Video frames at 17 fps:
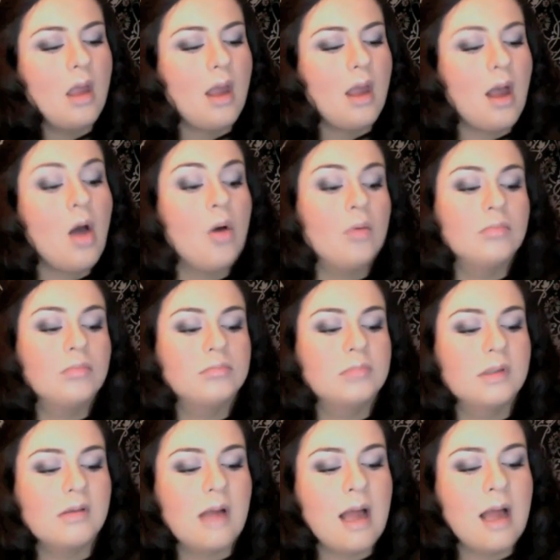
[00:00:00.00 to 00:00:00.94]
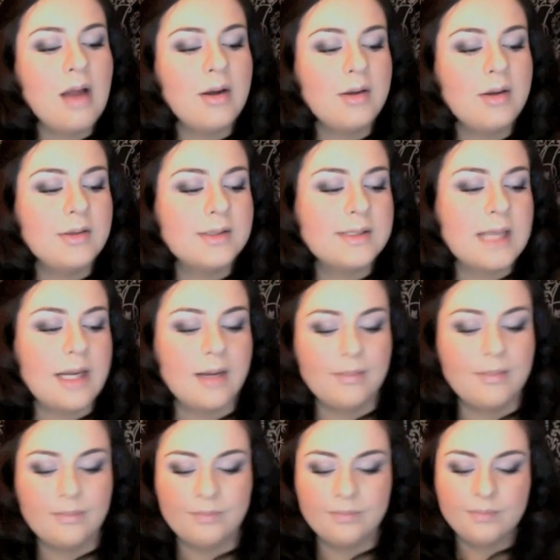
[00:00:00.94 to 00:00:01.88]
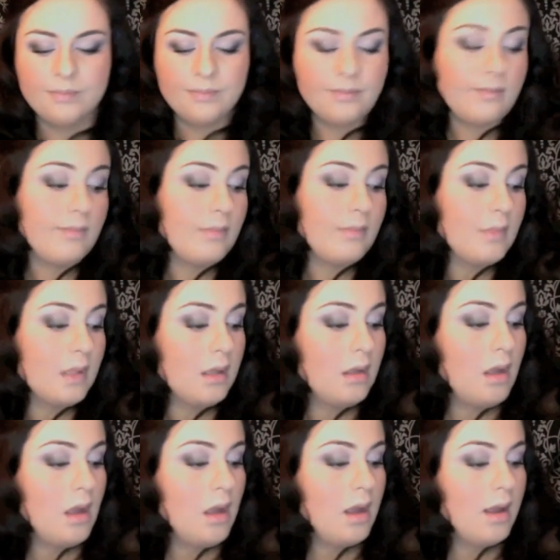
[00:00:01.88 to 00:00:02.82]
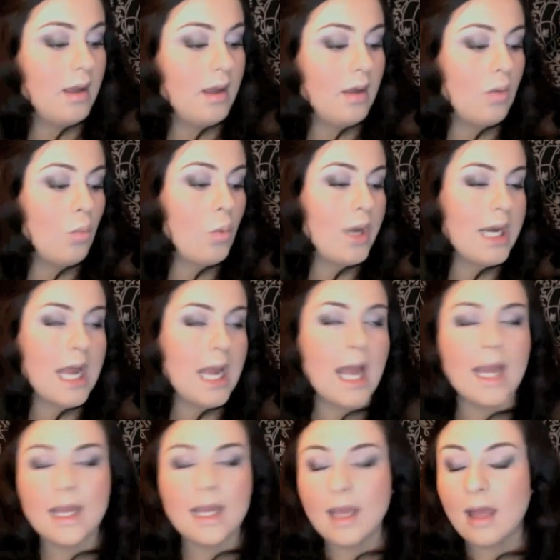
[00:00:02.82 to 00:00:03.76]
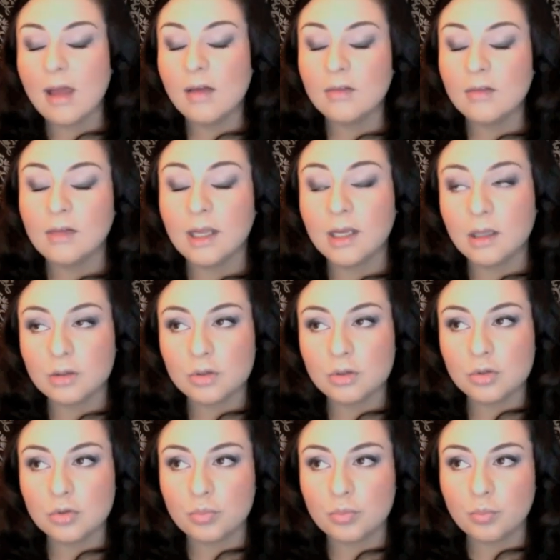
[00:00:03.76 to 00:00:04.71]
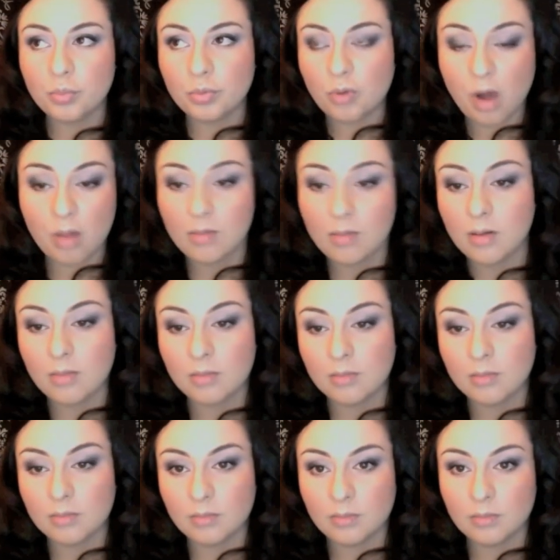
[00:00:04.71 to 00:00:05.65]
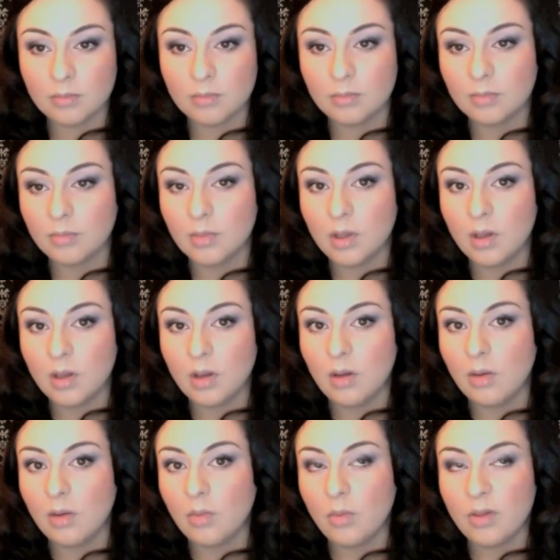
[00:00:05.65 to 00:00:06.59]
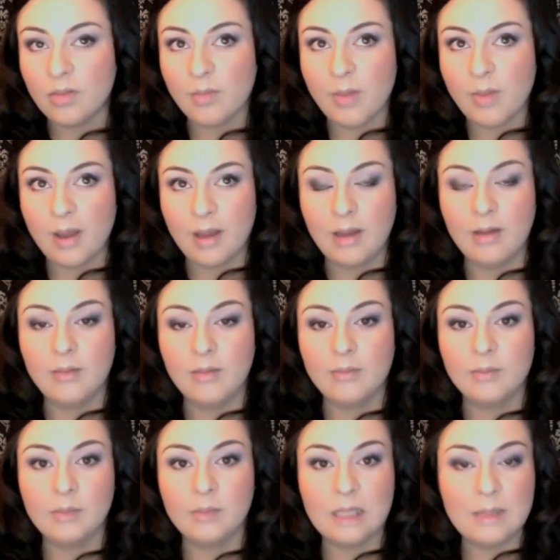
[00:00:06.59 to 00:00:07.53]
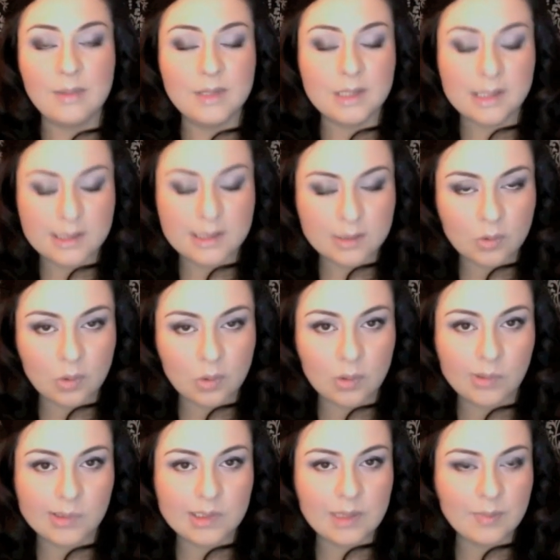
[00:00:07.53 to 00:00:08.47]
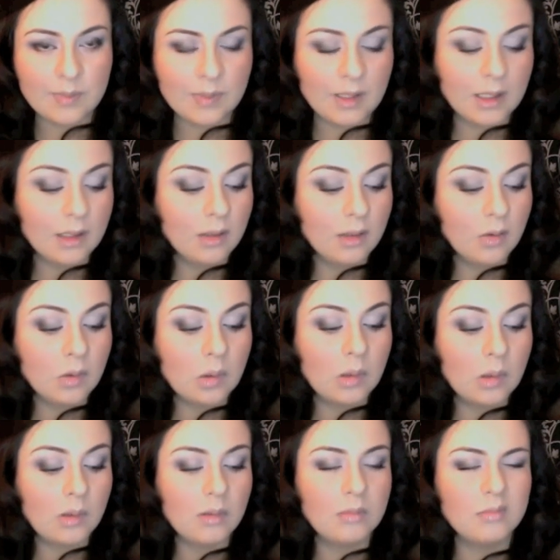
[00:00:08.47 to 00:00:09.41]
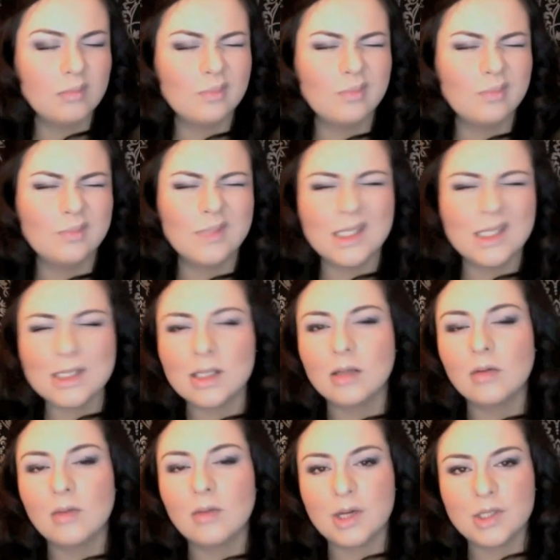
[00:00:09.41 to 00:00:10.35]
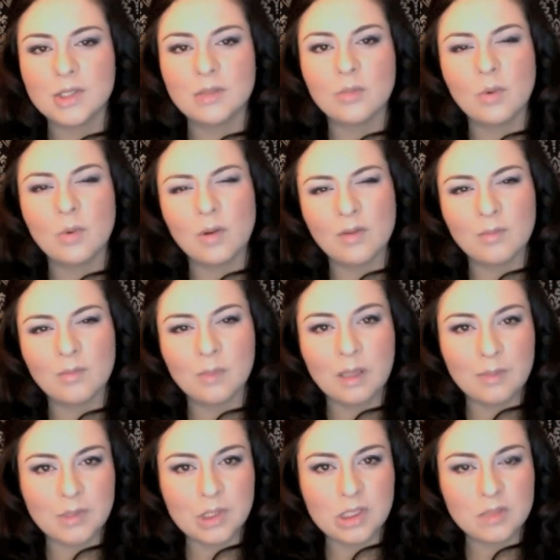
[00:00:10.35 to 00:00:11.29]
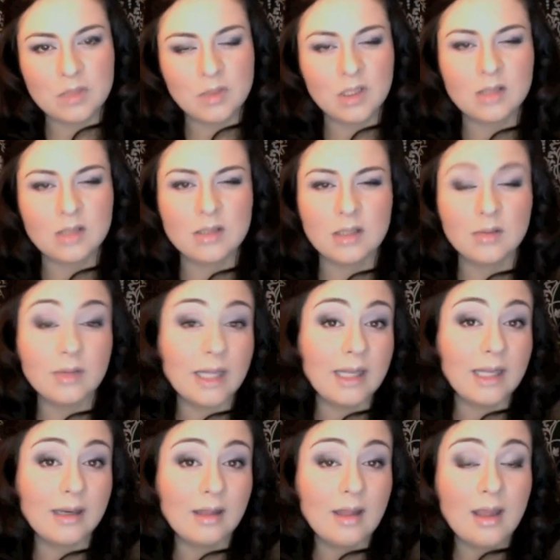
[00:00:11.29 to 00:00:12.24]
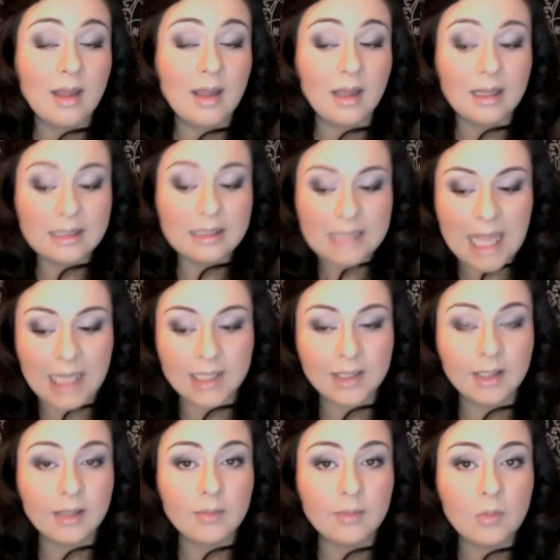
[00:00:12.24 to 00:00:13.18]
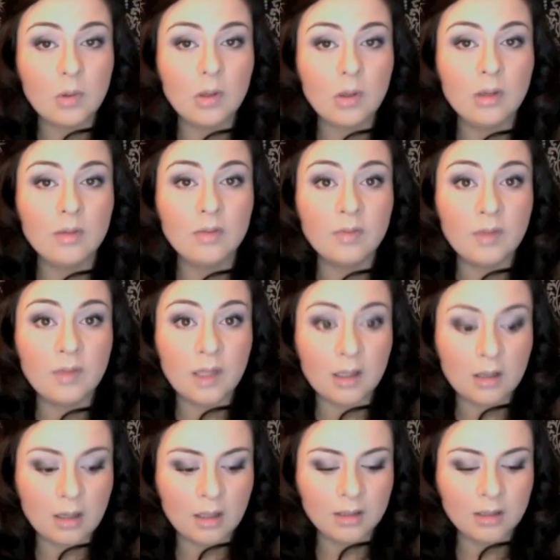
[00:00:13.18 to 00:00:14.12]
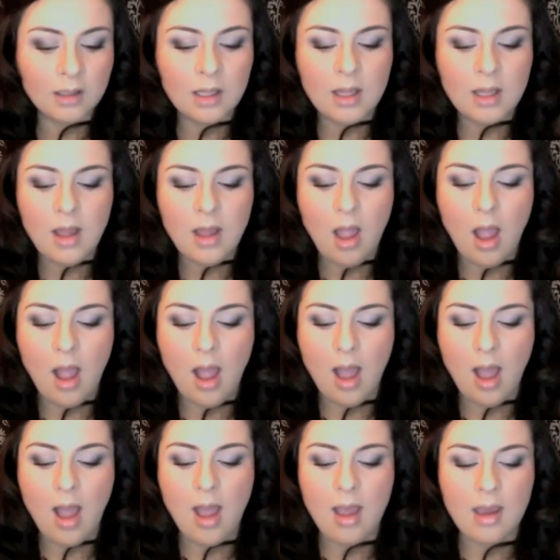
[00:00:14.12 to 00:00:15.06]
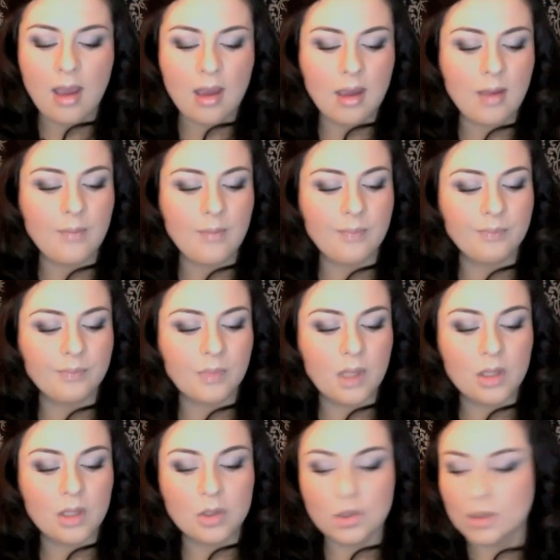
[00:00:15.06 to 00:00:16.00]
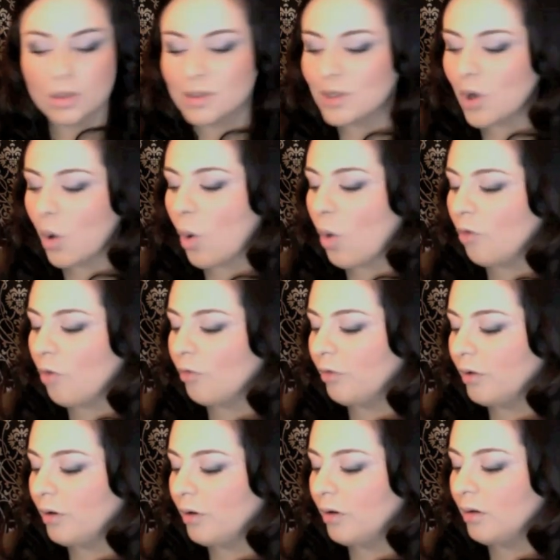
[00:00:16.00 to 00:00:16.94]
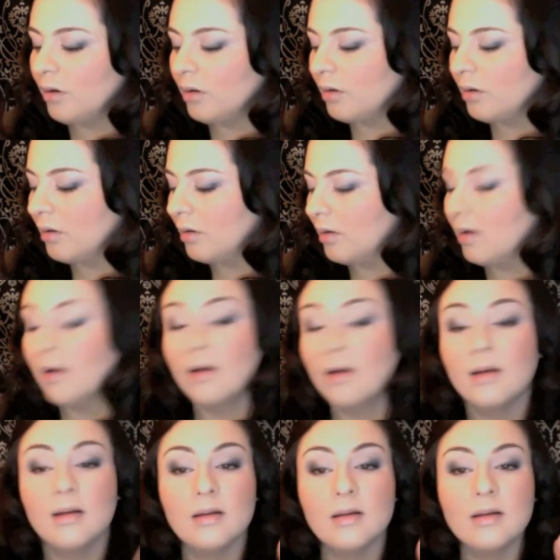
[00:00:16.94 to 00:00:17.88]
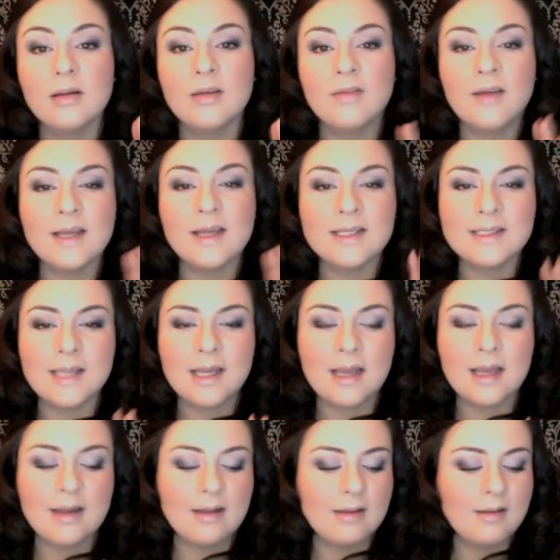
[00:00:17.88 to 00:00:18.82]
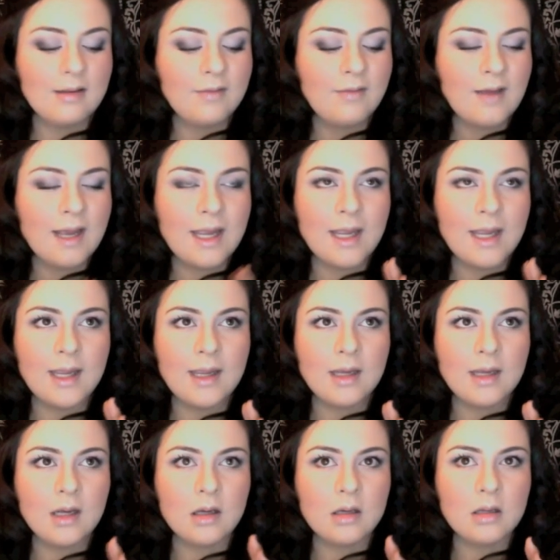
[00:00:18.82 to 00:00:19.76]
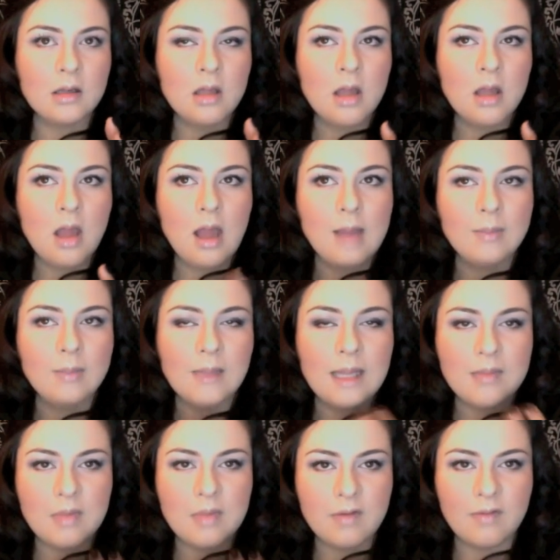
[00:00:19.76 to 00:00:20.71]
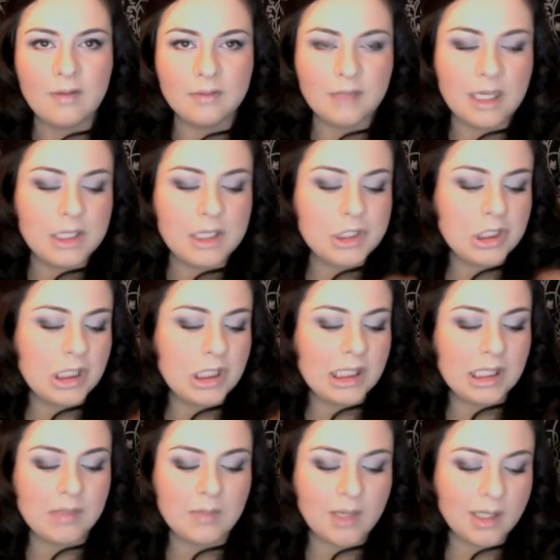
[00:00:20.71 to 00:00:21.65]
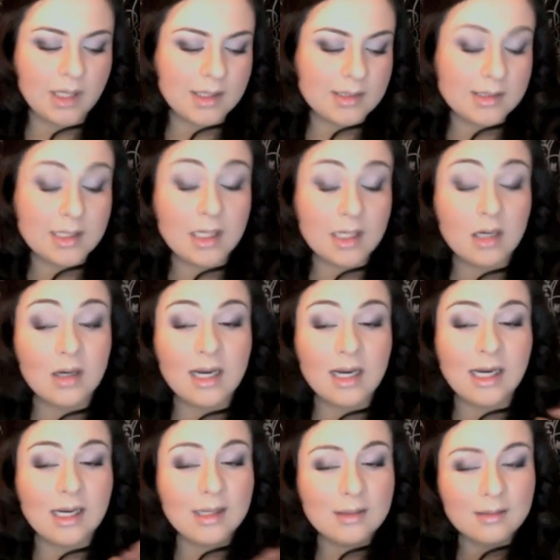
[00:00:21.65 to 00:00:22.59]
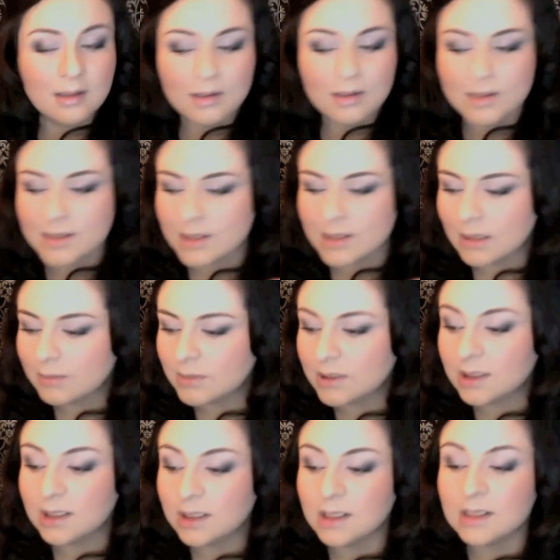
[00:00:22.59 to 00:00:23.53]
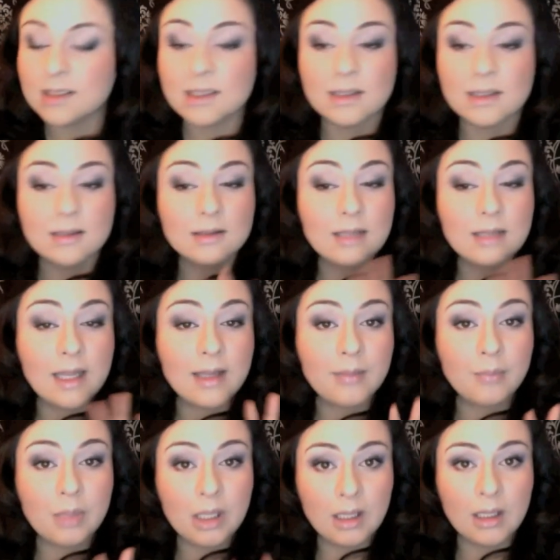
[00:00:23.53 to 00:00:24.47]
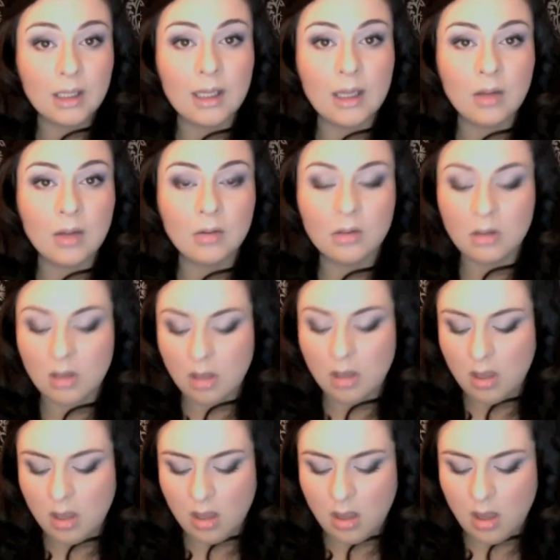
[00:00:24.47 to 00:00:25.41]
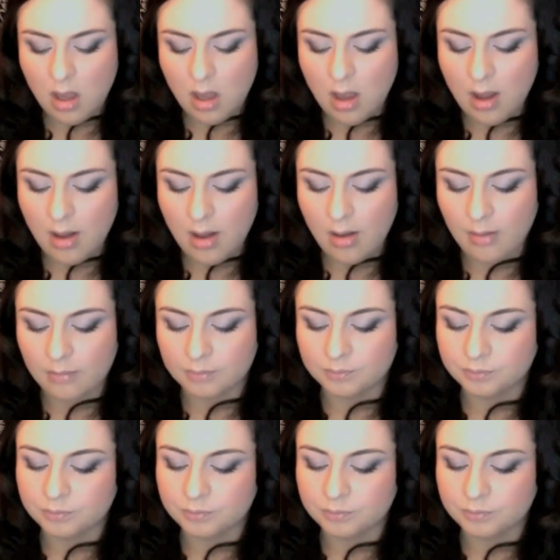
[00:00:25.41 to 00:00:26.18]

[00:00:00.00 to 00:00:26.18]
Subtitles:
Oh, how do you set them? When I have like a problem with my blemishes or something, or discoloration more than blemishes, because I don't get any acne anymore, thank God, I just go over, if I apply my foundation and then my concealer and then there's something else like picking out, I